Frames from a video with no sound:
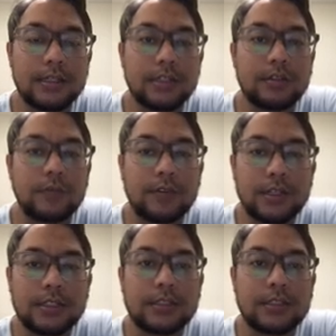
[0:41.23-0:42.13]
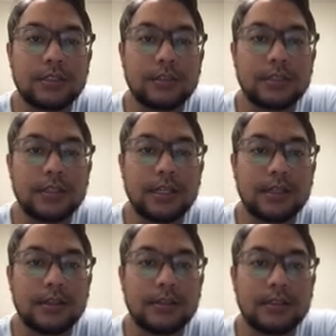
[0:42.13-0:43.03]
So first, you just click
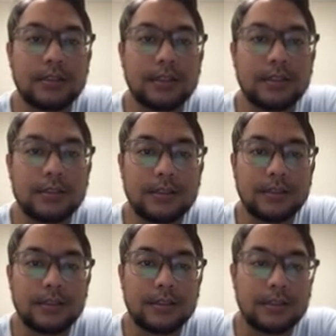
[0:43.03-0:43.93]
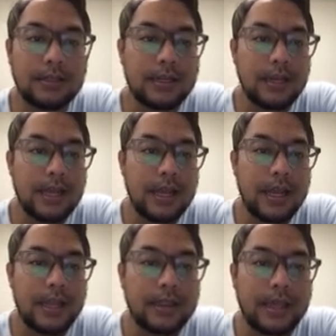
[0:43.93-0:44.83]
Assistant,
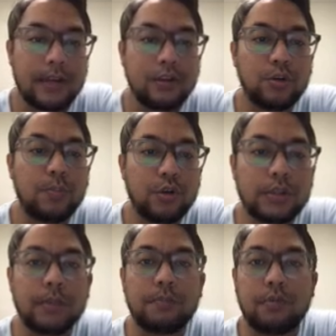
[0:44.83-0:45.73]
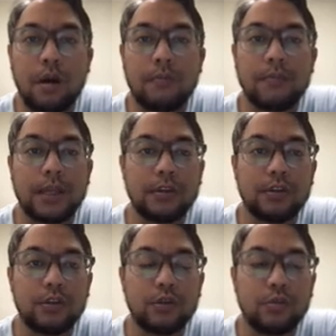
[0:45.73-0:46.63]
and then you put the prompt that
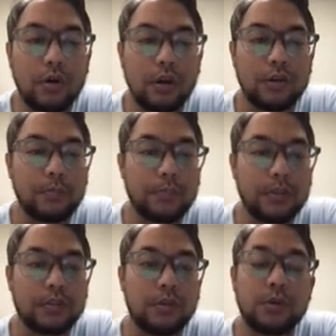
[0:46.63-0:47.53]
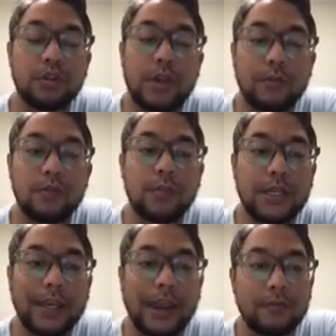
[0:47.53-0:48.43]
you want. So you have to be
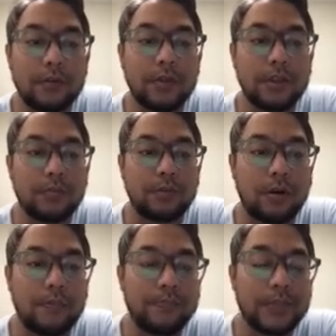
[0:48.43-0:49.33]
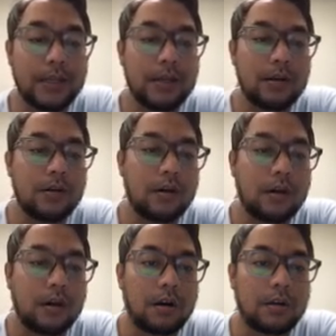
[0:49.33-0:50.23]
careful with the prompt,
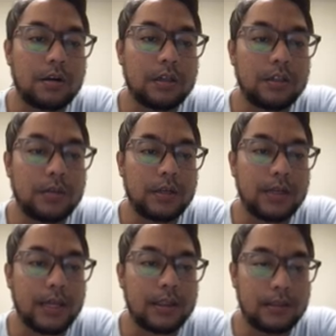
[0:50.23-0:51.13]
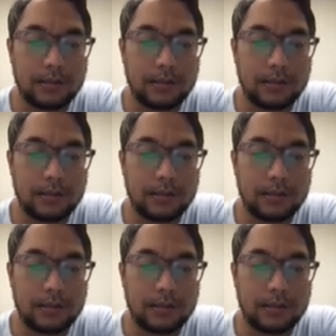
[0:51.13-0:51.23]
or you will get